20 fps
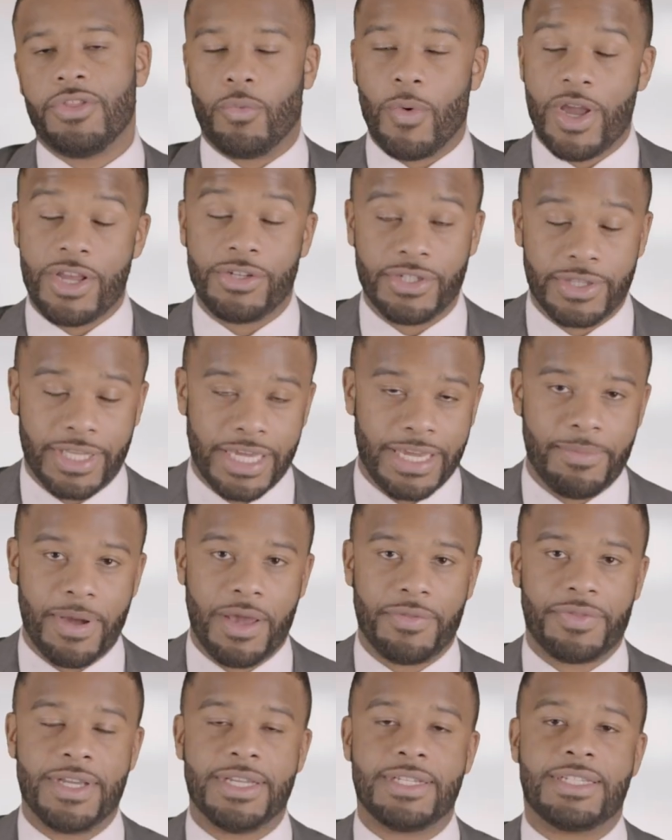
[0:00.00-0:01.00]
The way you should think
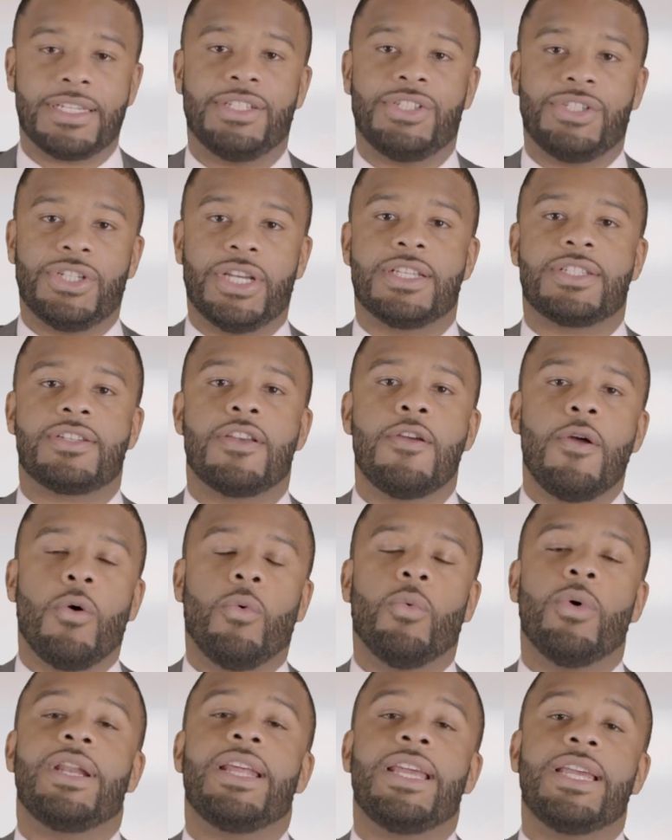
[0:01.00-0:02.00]
about this is just,
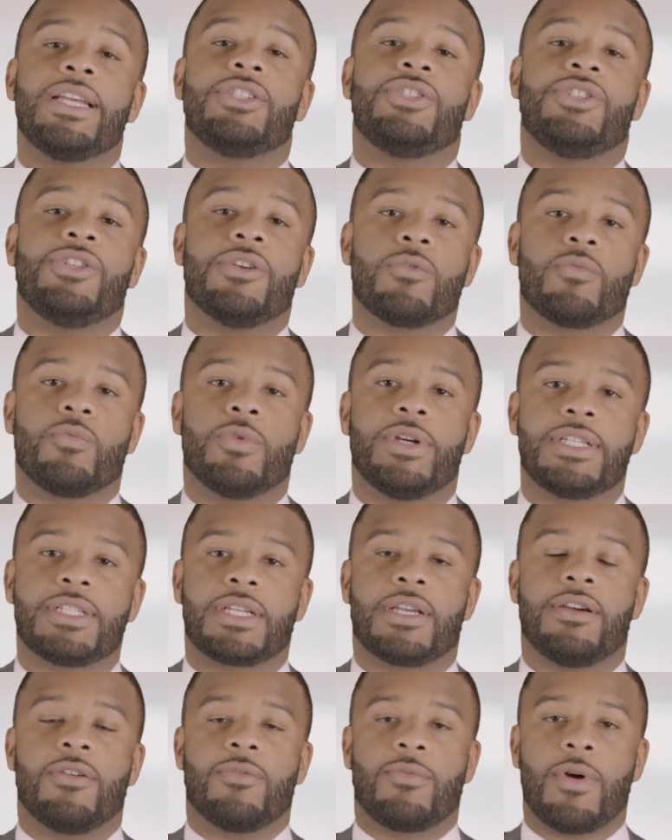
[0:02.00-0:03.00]
what is your
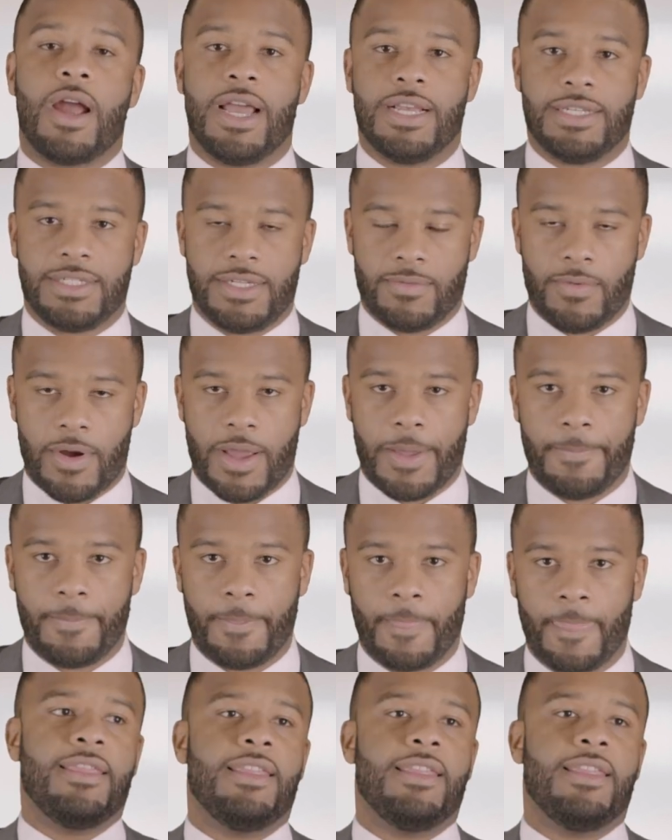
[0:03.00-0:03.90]
risk horizon, right?